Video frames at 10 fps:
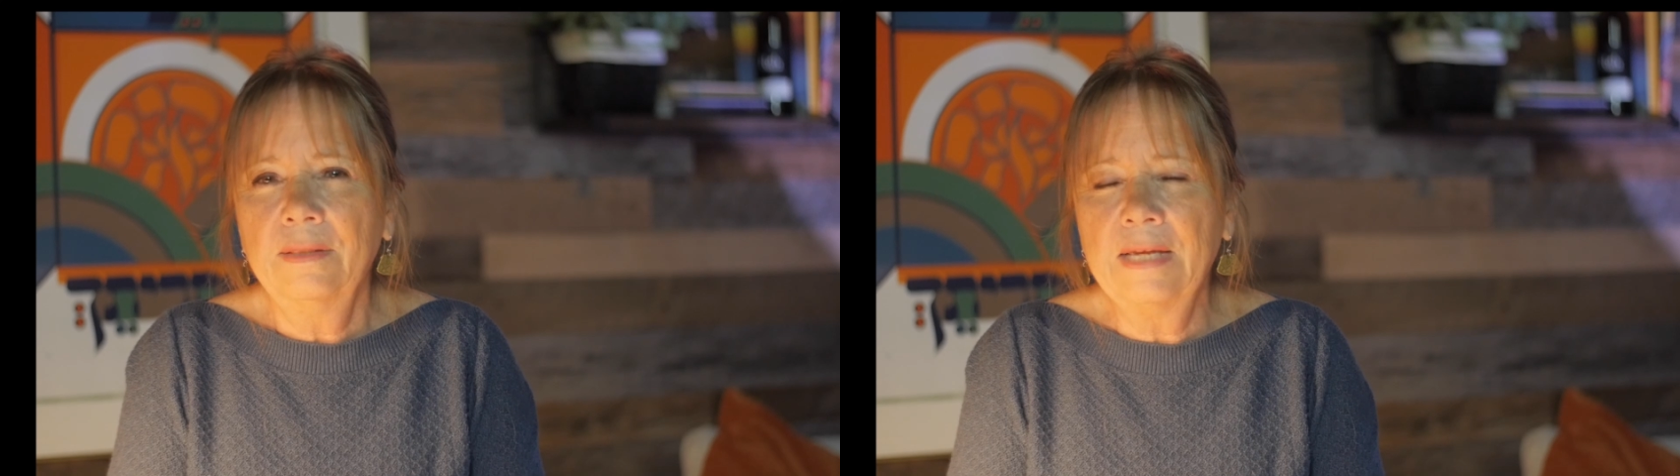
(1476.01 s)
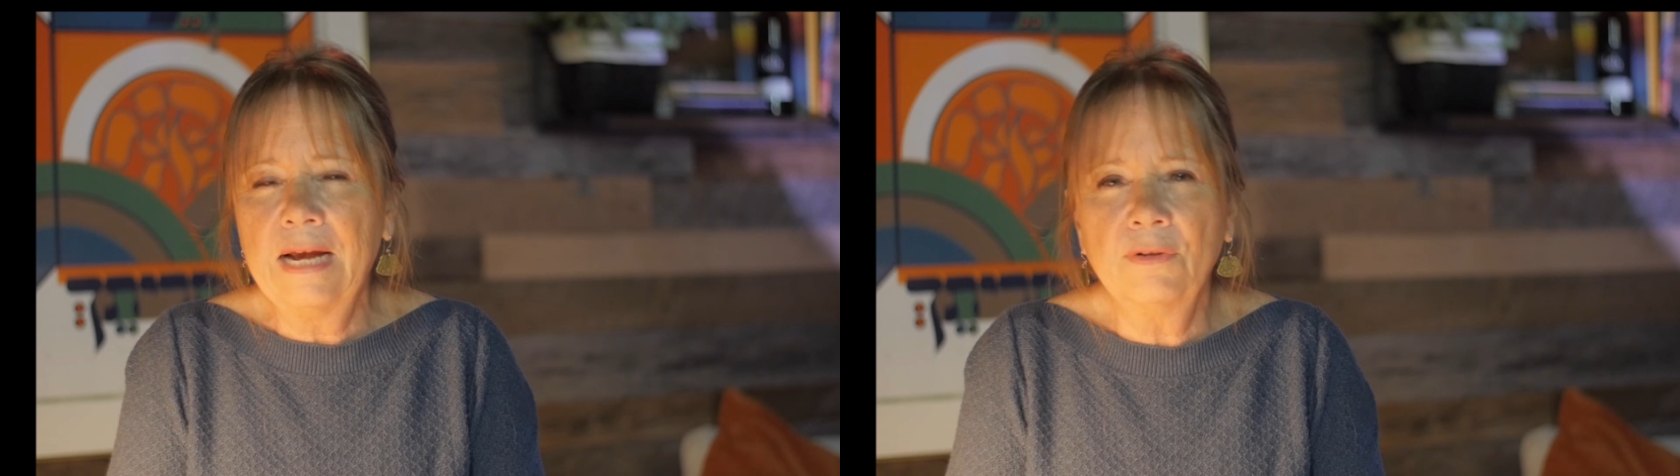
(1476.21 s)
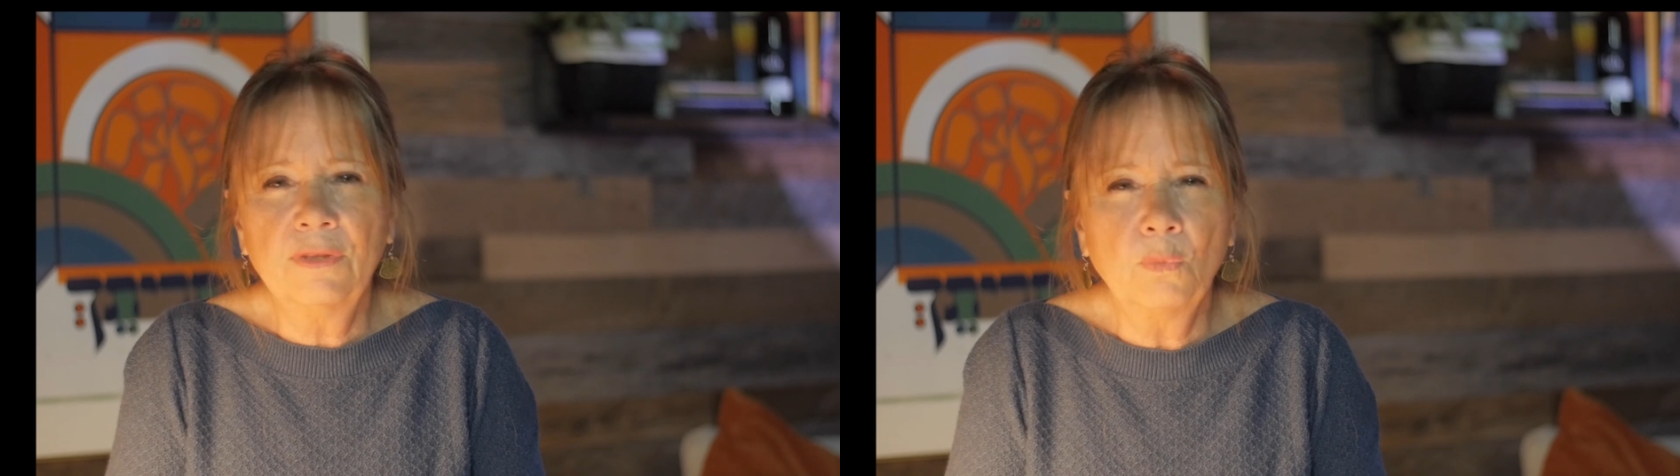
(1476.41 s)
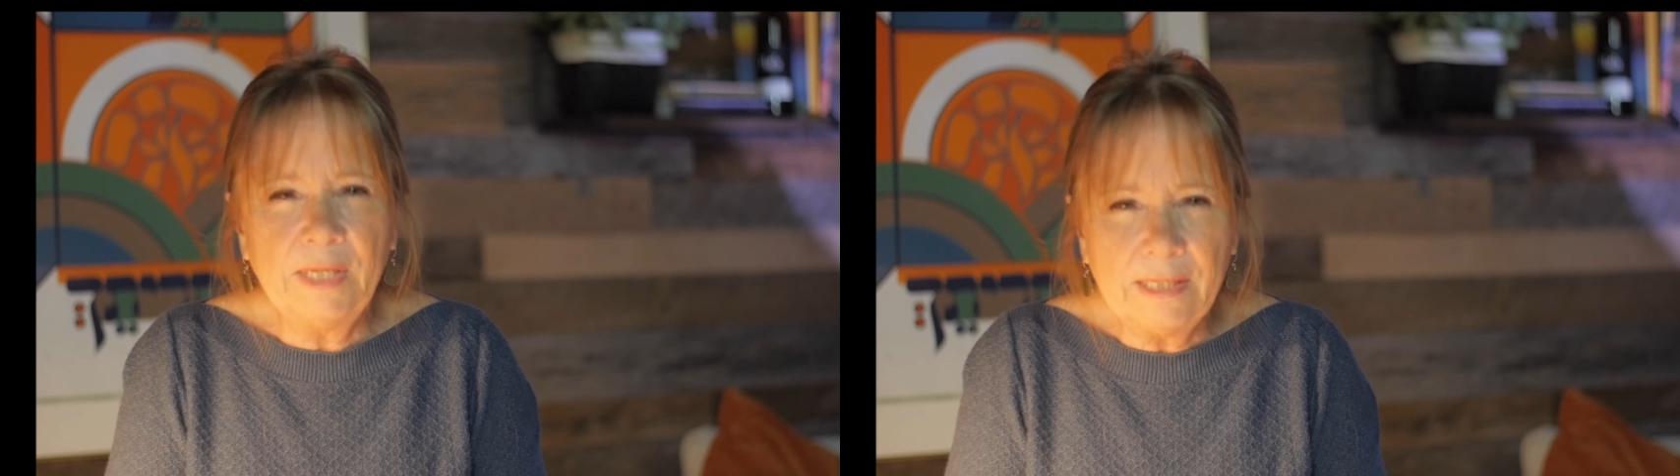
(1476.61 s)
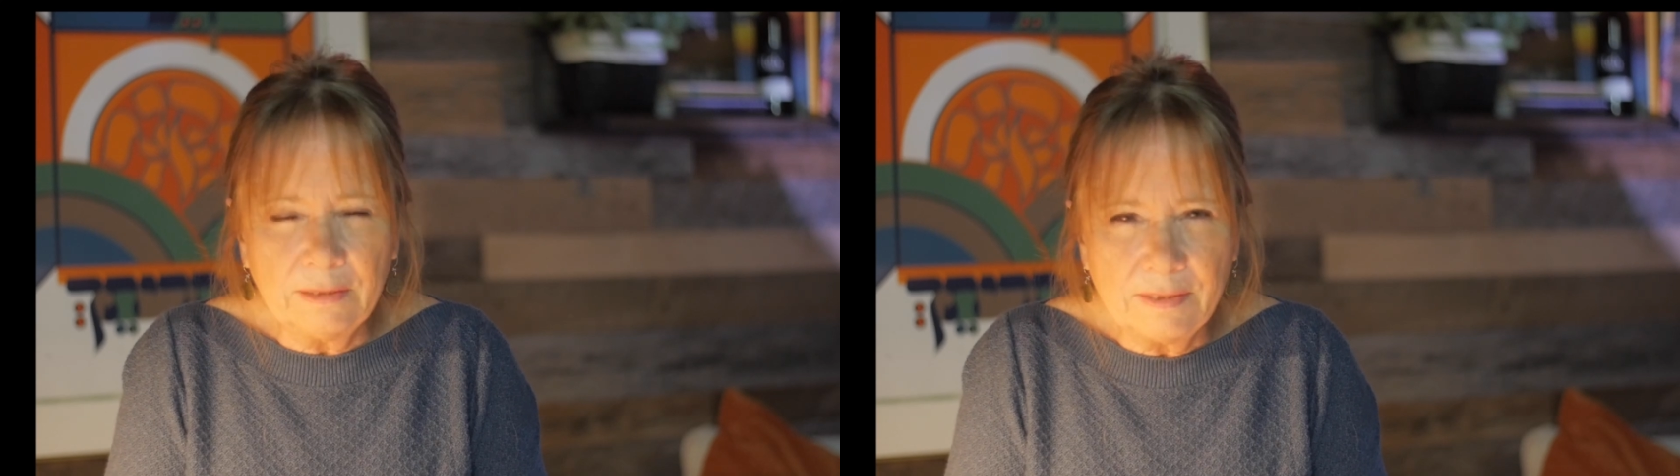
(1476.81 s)
They aren't the
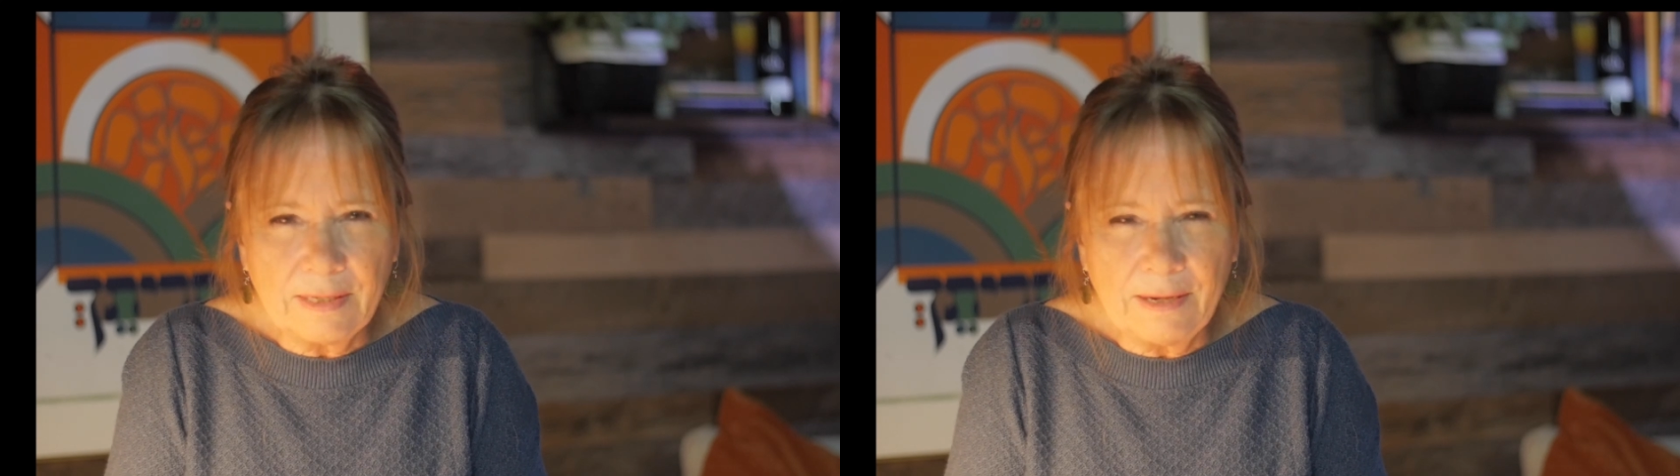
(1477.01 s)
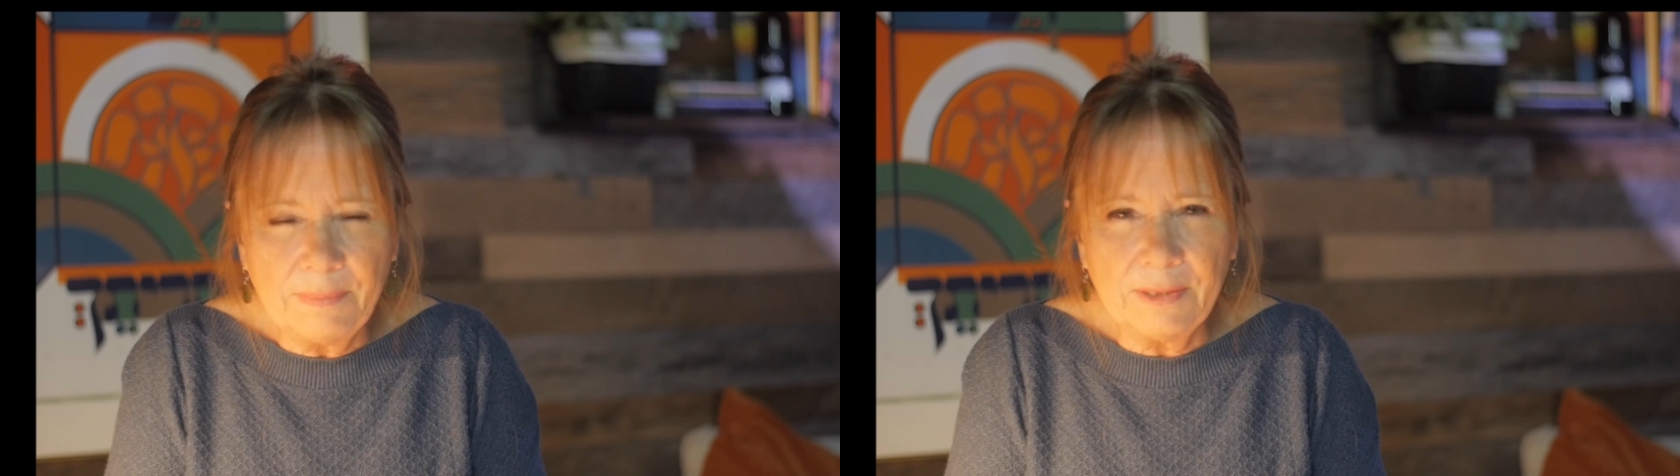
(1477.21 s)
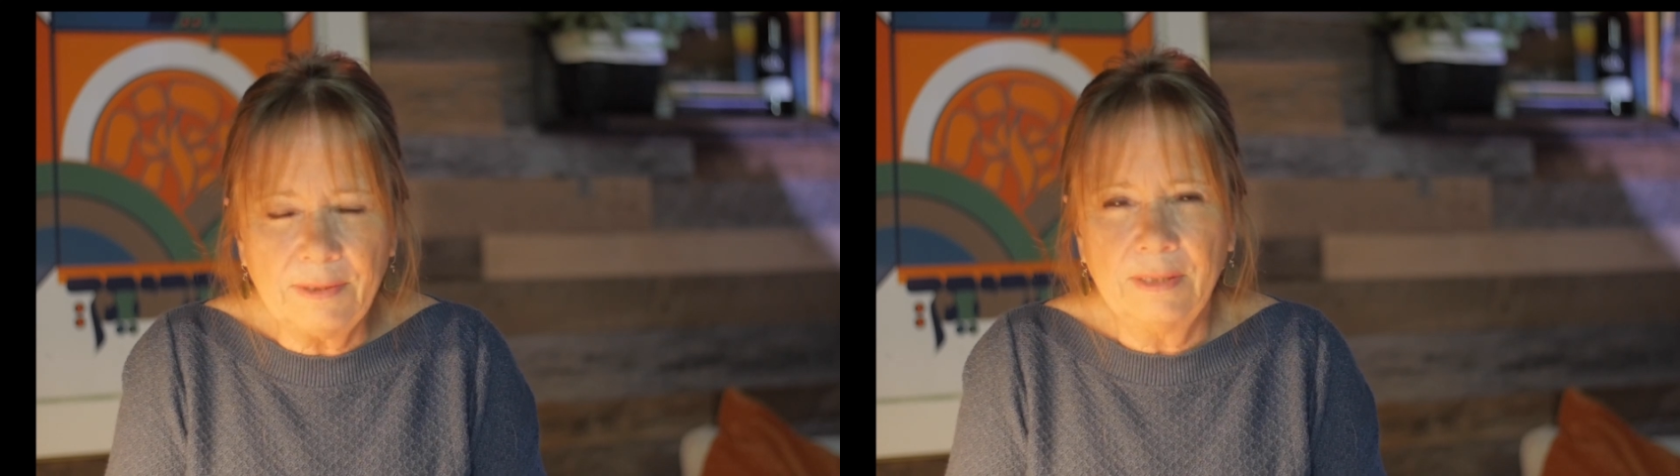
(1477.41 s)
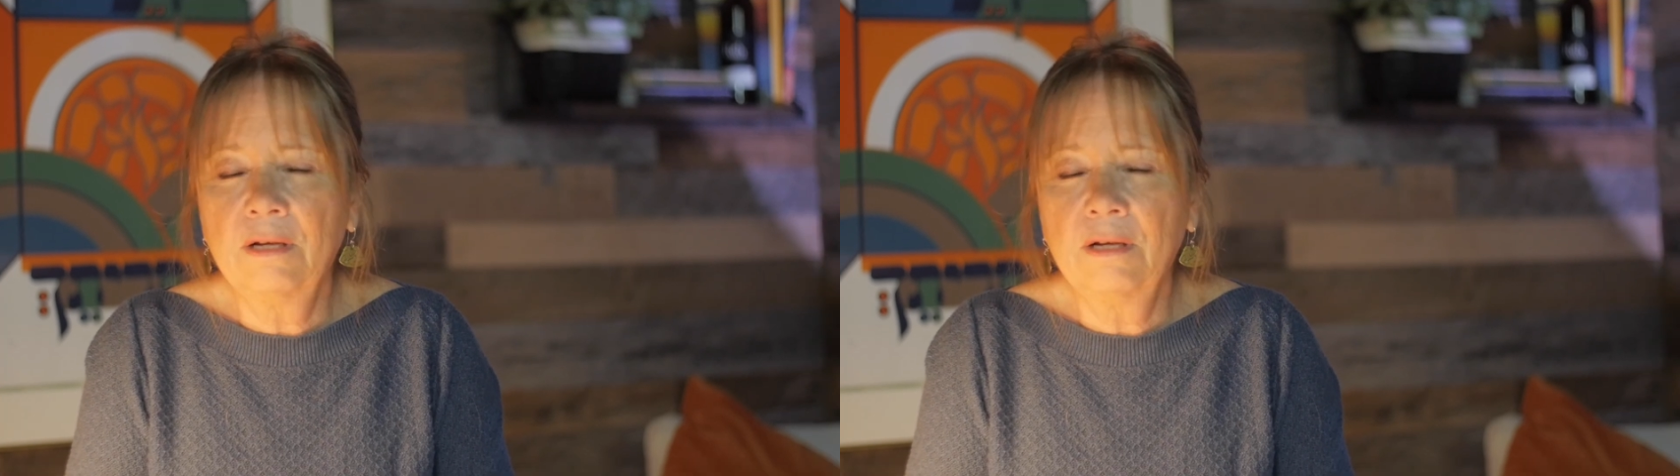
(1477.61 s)
weekly Sabbath,